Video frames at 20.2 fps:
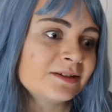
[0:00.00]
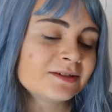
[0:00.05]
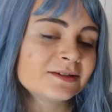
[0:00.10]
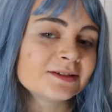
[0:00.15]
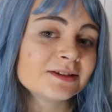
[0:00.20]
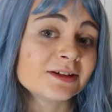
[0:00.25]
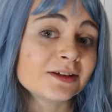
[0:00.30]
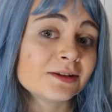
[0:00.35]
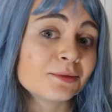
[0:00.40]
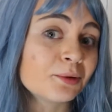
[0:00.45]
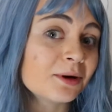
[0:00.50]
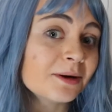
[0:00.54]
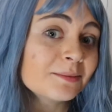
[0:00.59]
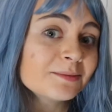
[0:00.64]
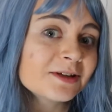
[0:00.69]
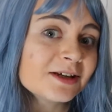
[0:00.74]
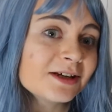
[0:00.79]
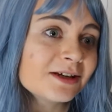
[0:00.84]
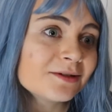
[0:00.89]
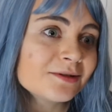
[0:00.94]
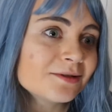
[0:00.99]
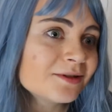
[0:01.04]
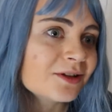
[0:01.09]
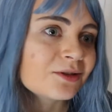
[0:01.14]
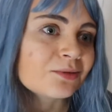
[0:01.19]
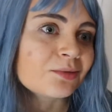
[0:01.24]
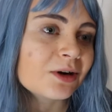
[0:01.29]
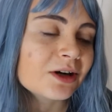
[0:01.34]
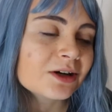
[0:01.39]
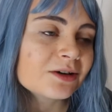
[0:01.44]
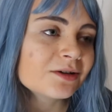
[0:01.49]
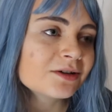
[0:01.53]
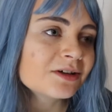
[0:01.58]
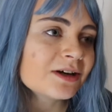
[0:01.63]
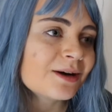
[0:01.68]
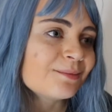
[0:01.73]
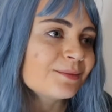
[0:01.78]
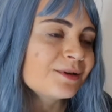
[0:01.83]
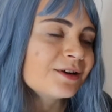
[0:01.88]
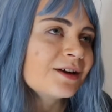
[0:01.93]
this is why I'm single, this is why I got
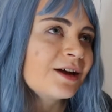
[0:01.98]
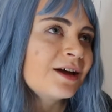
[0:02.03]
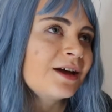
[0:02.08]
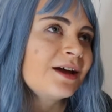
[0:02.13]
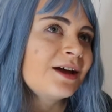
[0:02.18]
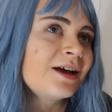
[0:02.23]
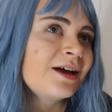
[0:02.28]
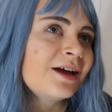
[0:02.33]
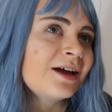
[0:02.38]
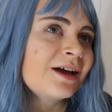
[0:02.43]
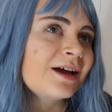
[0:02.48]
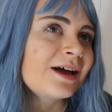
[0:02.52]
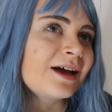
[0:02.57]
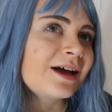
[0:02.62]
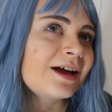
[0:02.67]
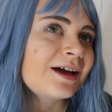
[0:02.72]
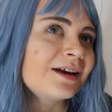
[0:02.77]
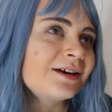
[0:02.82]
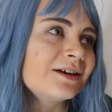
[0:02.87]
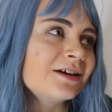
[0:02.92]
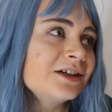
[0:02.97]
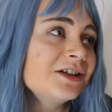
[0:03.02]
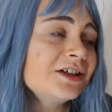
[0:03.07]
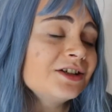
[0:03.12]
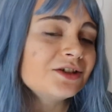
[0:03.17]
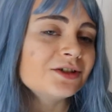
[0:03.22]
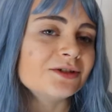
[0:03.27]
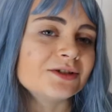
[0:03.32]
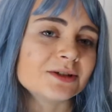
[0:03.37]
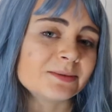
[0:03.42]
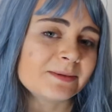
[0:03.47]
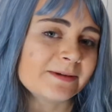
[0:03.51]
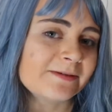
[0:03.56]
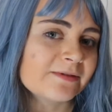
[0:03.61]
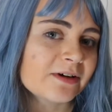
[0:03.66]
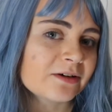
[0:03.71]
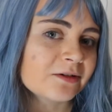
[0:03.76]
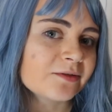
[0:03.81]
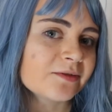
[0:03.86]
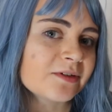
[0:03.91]
dumped. And I did used to be
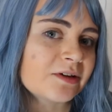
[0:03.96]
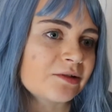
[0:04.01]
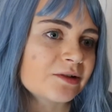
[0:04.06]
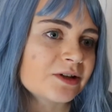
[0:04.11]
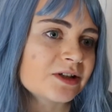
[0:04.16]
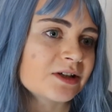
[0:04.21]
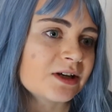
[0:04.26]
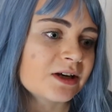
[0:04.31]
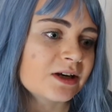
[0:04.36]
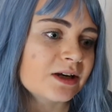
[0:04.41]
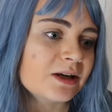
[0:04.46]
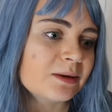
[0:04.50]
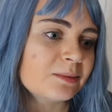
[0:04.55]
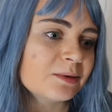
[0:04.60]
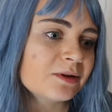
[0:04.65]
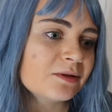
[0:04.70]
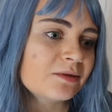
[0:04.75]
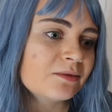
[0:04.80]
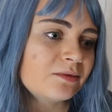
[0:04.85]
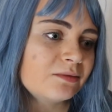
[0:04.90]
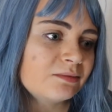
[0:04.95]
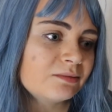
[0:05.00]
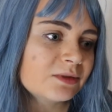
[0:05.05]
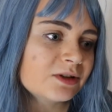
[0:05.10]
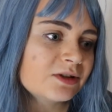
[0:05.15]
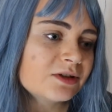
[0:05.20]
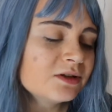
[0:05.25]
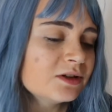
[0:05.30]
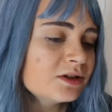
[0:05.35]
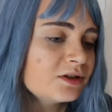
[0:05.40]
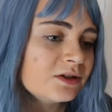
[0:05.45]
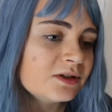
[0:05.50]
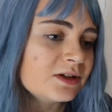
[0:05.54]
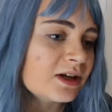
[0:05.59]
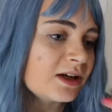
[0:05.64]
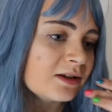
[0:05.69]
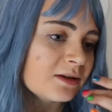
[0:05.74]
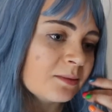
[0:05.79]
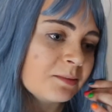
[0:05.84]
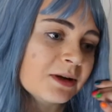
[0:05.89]
very, very skinny, but as soon as you
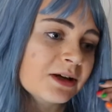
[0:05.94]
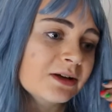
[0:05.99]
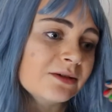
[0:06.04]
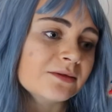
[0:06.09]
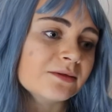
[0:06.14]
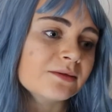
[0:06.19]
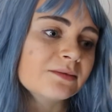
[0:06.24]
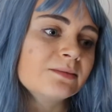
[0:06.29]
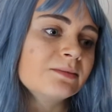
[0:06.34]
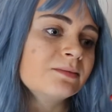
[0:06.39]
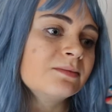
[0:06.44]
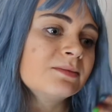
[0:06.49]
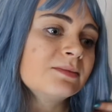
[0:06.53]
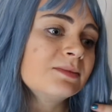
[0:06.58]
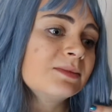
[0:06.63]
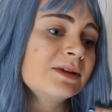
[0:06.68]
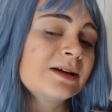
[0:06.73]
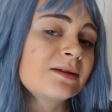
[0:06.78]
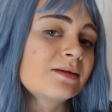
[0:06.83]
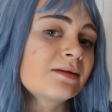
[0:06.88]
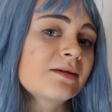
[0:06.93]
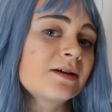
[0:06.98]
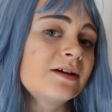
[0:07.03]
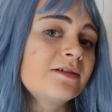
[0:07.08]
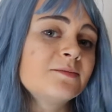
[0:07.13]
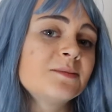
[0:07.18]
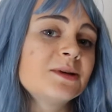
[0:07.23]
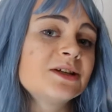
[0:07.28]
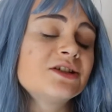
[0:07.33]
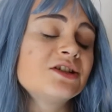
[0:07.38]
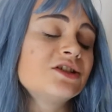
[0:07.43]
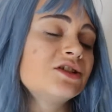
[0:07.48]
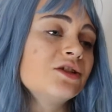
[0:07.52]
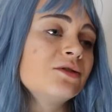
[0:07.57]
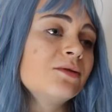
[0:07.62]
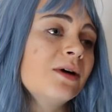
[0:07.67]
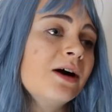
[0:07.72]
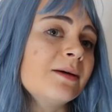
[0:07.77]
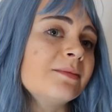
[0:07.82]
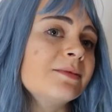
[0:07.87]
take the pill, that stuff messes
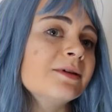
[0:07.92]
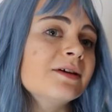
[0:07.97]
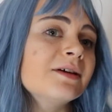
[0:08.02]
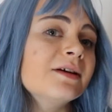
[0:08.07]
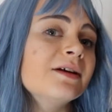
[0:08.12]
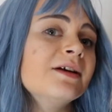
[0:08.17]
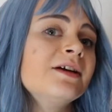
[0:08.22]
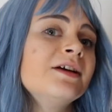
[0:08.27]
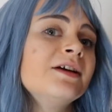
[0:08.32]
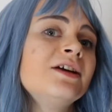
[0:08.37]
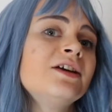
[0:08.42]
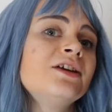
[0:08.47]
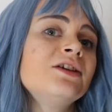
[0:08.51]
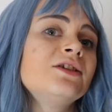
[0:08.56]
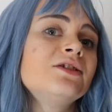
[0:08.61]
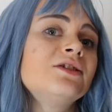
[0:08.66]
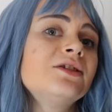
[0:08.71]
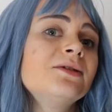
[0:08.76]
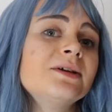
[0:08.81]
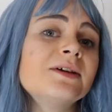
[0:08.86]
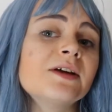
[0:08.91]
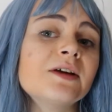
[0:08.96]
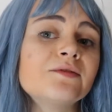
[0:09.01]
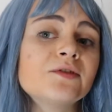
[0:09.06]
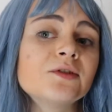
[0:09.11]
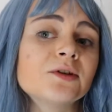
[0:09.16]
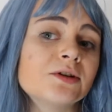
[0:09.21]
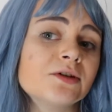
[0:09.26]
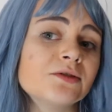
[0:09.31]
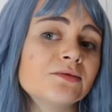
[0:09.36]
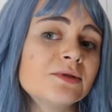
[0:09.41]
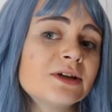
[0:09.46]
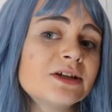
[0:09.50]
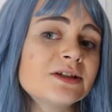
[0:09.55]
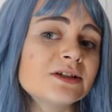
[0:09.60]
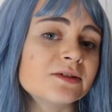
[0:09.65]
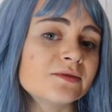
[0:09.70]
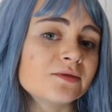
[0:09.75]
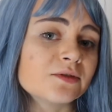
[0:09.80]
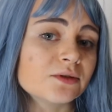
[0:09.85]
you up, and you're doing it for a good
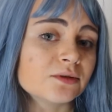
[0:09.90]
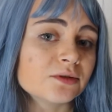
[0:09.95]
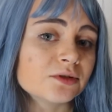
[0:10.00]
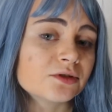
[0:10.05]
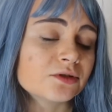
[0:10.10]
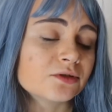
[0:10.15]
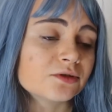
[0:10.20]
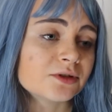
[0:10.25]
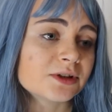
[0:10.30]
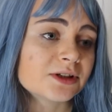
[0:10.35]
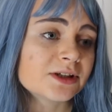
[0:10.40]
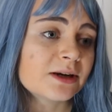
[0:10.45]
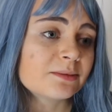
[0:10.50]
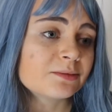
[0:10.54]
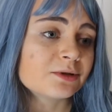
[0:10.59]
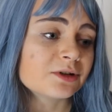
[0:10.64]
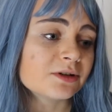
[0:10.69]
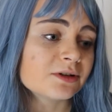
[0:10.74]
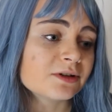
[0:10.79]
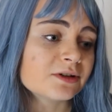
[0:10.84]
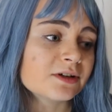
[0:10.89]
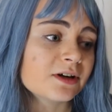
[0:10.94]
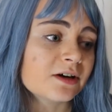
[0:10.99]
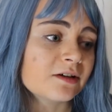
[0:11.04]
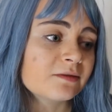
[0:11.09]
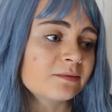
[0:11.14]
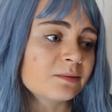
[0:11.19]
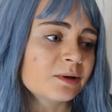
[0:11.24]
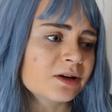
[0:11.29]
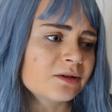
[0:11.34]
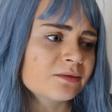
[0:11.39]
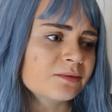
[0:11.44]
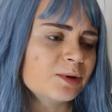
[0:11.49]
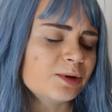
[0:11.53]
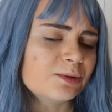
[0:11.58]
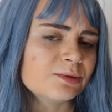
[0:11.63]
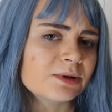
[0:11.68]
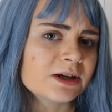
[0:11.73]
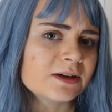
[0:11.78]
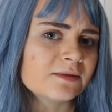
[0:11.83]
reason, of course, contraception and stuff, but I
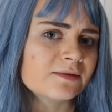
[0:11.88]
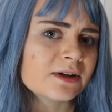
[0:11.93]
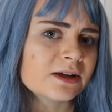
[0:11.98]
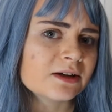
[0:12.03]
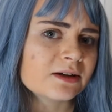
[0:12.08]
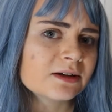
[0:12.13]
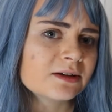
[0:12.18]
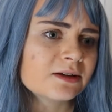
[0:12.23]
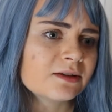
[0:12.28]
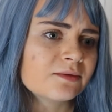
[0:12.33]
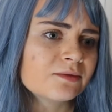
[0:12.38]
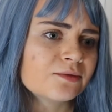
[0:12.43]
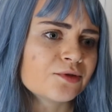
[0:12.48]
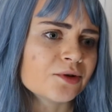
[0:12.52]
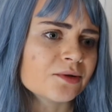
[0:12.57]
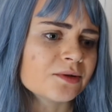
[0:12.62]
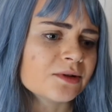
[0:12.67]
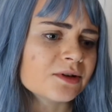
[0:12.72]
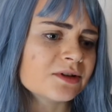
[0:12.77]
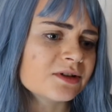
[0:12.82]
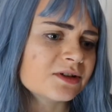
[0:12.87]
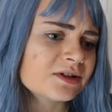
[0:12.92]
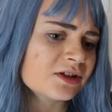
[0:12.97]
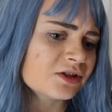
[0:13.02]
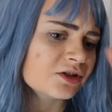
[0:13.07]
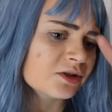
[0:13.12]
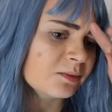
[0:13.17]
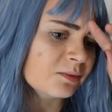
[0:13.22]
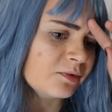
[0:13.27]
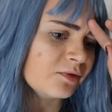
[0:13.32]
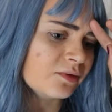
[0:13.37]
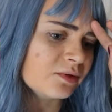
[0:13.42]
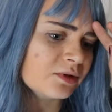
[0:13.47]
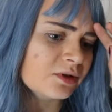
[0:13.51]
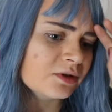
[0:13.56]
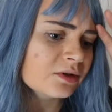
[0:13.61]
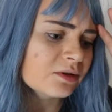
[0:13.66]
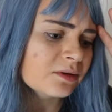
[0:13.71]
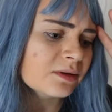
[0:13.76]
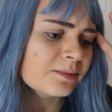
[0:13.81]
would really think through the decision before
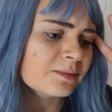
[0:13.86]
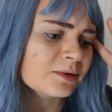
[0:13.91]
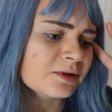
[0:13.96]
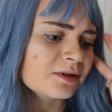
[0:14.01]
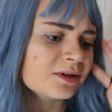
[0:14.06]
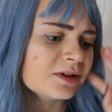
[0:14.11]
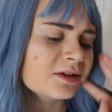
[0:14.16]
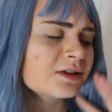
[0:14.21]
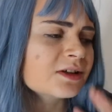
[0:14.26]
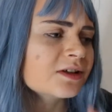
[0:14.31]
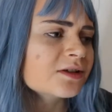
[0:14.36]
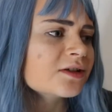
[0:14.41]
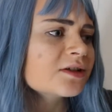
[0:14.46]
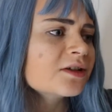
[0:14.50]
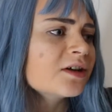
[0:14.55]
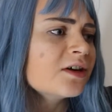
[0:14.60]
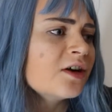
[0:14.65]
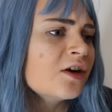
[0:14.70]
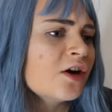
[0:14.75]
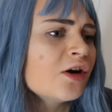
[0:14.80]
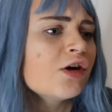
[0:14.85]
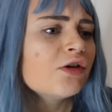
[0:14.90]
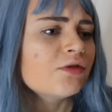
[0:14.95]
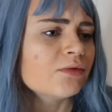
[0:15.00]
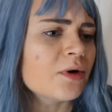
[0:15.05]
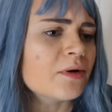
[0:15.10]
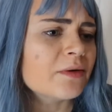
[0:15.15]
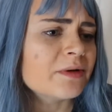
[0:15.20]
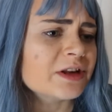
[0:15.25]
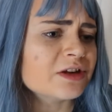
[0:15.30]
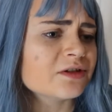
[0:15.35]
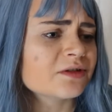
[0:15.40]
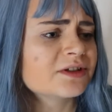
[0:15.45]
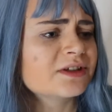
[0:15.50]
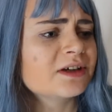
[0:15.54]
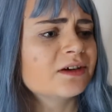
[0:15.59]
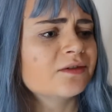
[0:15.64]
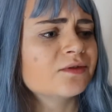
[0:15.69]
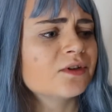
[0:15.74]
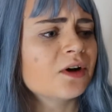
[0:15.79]
you do it, because it does ruin your
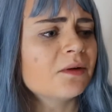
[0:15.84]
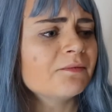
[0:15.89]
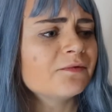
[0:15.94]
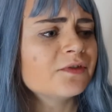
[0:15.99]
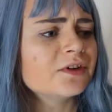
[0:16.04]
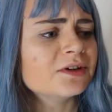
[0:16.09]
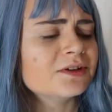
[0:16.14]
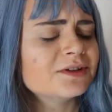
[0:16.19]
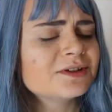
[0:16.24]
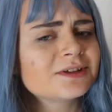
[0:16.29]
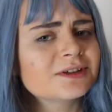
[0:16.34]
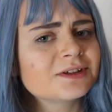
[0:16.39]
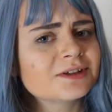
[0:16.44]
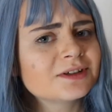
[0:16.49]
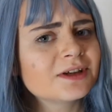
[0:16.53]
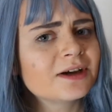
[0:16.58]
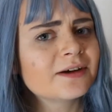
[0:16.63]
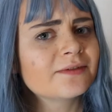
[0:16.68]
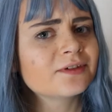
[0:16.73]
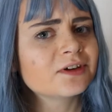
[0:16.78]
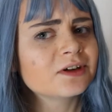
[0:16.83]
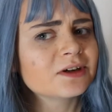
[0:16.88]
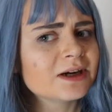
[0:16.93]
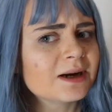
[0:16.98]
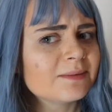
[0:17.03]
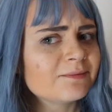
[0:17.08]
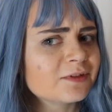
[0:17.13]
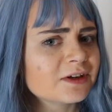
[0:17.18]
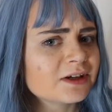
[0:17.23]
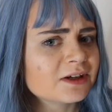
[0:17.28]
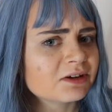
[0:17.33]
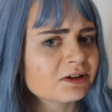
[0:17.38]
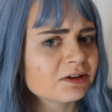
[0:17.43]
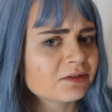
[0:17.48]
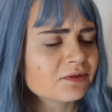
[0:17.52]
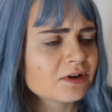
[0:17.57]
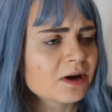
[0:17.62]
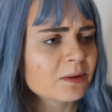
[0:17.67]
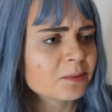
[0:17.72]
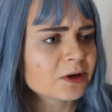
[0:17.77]
self-confidence and stuff, and I am thinking
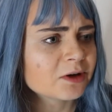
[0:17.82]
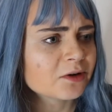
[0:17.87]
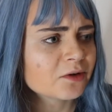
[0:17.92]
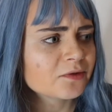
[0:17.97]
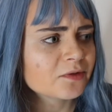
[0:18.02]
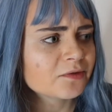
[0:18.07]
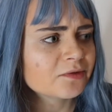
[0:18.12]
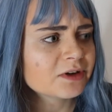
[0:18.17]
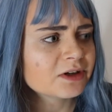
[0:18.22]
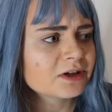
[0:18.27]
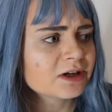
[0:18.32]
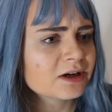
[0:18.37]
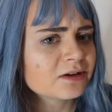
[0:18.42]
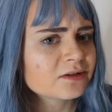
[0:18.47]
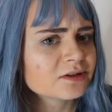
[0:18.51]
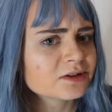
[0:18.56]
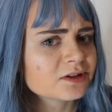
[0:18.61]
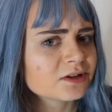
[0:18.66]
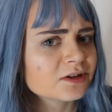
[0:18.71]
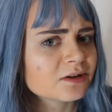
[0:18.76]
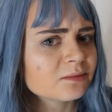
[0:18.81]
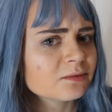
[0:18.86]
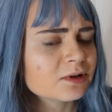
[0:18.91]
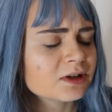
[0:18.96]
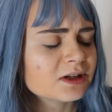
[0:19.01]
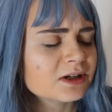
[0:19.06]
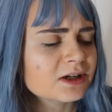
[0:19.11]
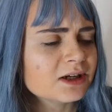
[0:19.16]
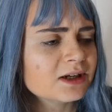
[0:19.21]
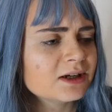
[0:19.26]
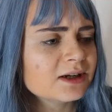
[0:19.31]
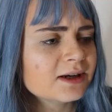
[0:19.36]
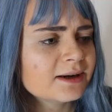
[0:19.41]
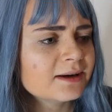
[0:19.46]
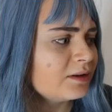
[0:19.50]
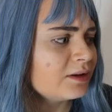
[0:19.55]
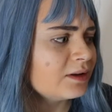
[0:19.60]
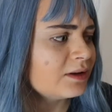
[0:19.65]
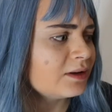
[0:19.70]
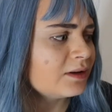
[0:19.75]
of coming off of it now because I don't really need
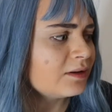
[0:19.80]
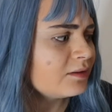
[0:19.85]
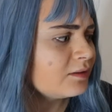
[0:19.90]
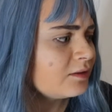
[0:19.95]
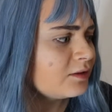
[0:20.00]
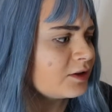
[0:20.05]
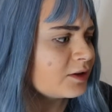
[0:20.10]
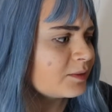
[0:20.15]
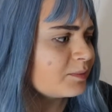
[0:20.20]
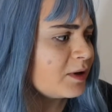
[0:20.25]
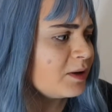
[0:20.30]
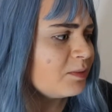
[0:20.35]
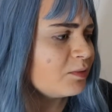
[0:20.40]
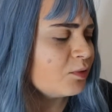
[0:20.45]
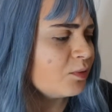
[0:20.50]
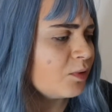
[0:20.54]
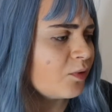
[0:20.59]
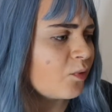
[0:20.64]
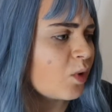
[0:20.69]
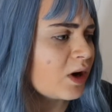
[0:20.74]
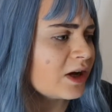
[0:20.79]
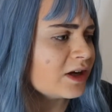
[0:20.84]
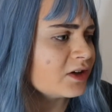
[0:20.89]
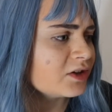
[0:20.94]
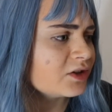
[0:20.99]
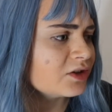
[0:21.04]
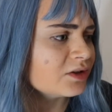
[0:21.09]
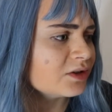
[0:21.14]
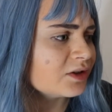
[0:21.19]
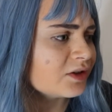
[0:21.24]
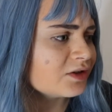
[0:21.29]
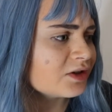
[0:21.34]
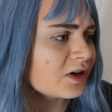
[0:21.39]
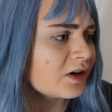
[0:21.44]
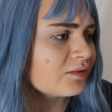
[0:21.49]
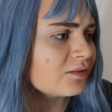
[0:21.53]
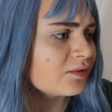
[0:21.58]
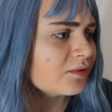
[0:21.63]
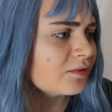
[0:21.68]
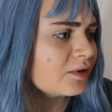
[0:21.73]
it. Just people with weight issues in
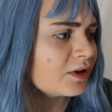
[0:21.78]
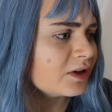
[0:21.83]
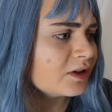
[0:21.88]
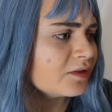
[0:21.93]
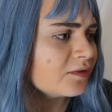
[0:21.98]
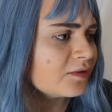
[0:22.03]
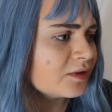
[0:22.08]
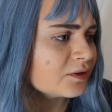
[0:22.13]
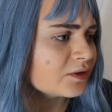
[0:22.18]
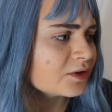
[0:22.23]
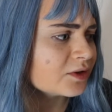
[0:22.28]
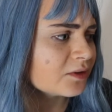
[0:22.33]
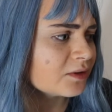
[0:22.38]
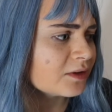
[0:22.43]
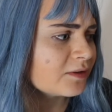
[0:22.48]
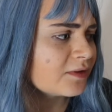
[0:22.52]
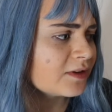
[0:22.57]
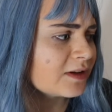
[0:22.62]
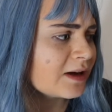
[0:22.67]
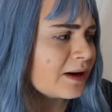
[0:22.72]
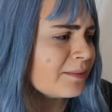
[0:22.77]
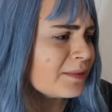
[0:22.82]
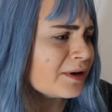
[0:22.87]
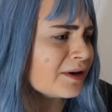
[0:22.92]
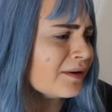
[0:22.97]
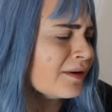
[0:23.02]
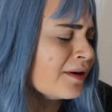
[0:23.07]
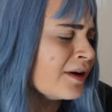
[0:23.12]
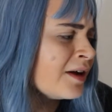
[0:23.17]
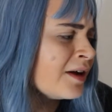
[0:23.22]
general, I do feel sorry for them, and